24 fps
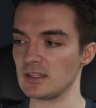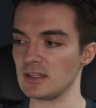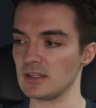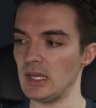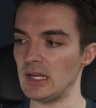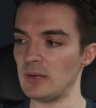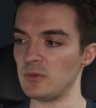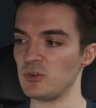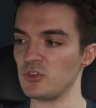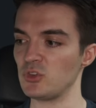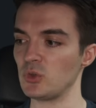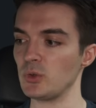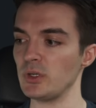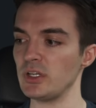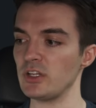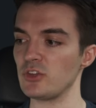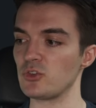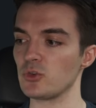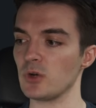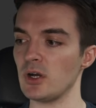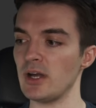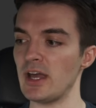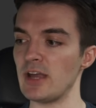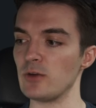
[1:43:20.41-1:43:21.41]
And I'm just going to
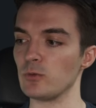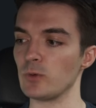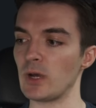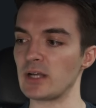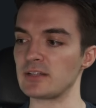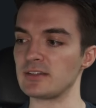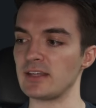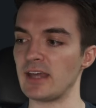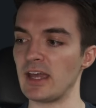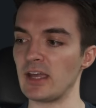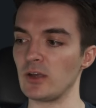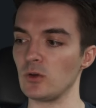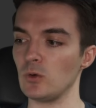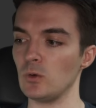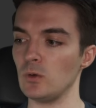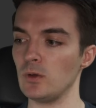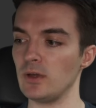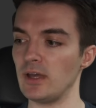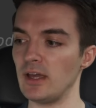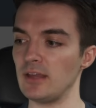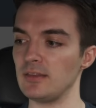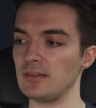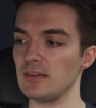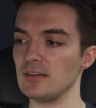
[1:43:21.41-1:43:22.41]
draw a rectangle
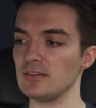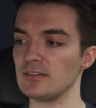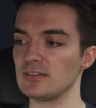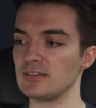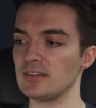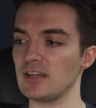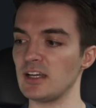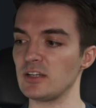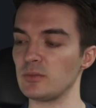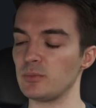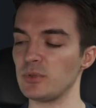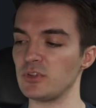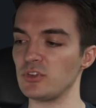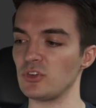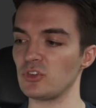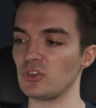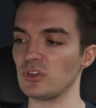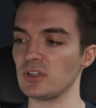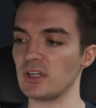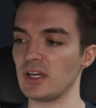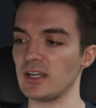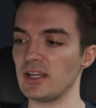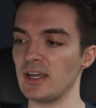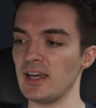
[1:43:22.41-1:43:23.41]
at
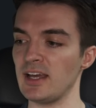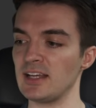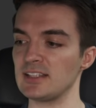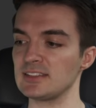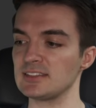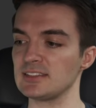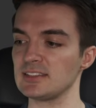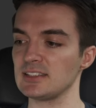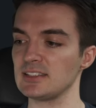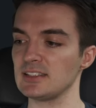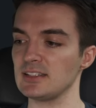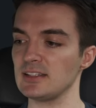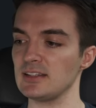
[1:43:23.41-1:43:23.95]
this.position.x,